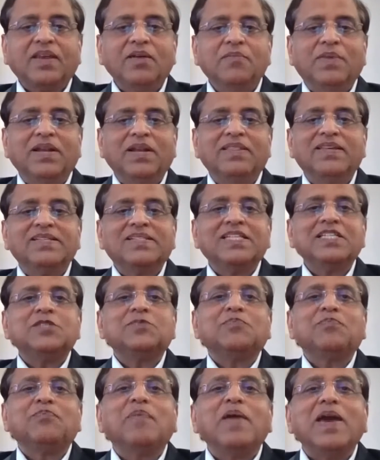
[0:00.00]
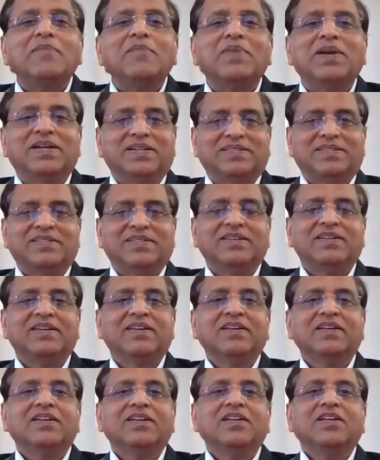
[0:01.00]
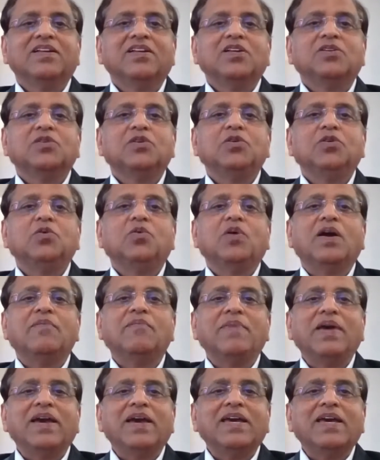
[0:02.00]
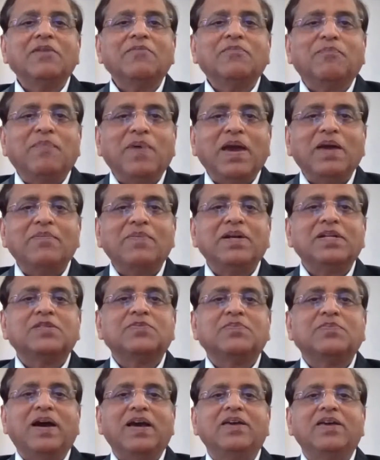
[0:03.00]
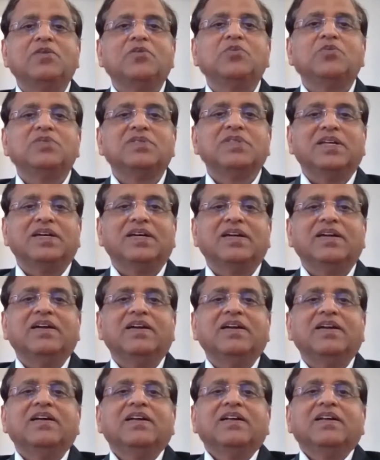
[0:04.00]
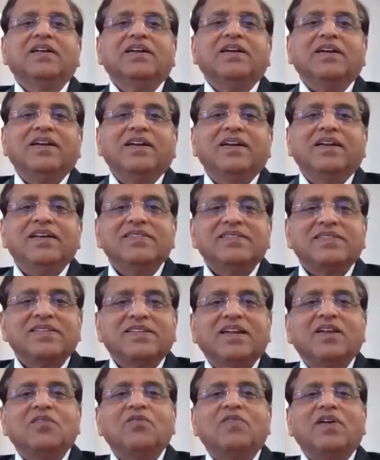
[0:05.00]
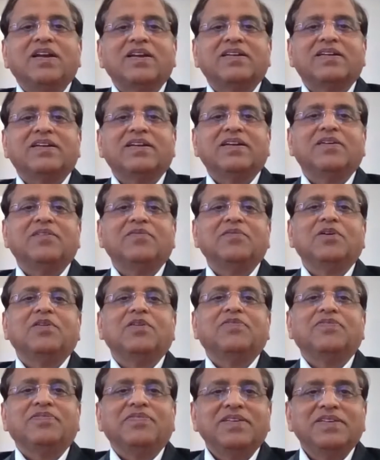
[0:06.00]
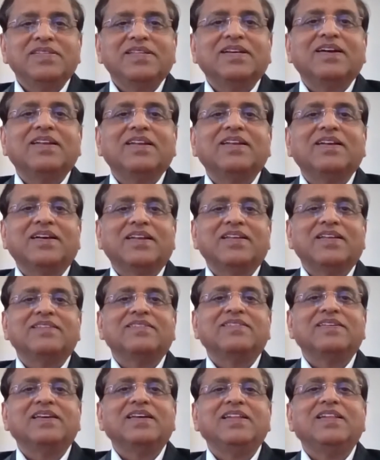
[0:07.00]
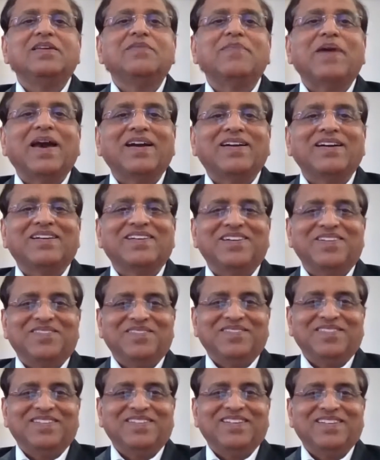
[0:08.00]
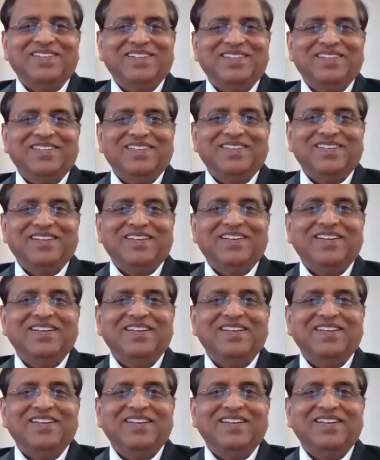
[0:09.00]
But this is payments. So you are making payments by using digital version of your physical currency in the bank account, right?